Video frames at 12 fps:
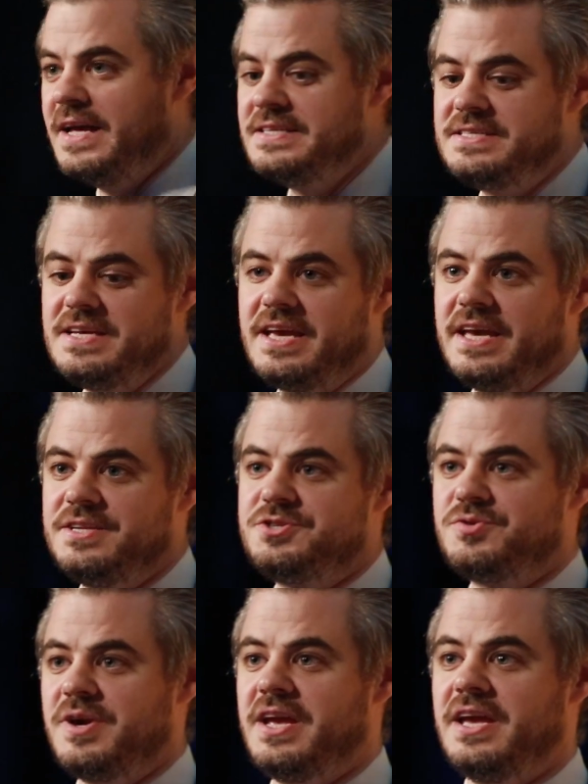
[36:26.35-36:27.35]
and see
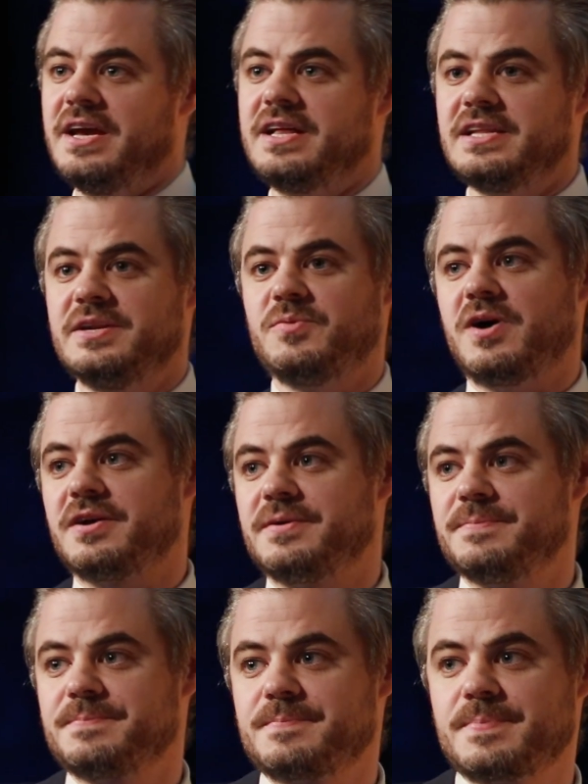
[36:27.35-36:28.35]
kids drinking clean water.
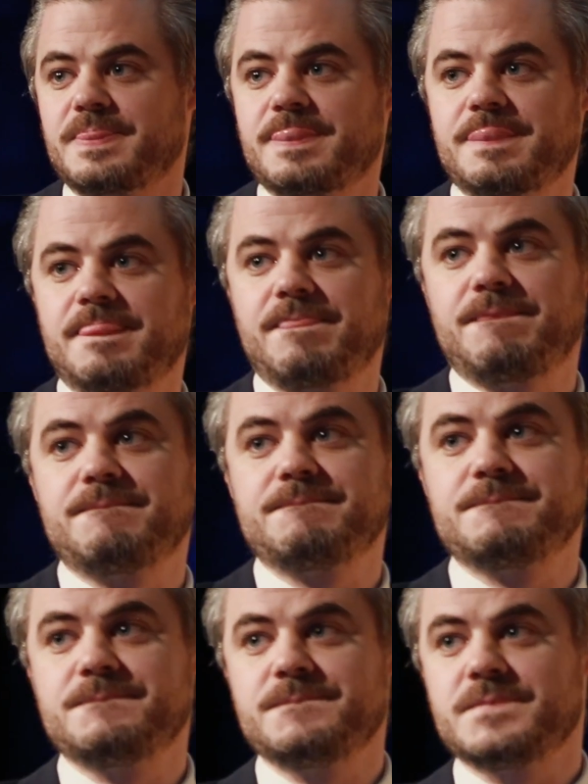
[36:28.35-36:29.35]

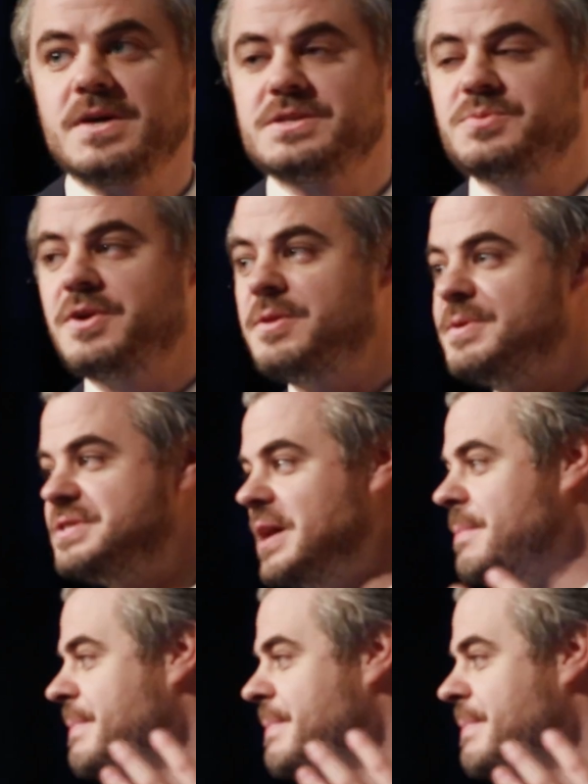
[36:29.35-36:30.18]
It's one of the most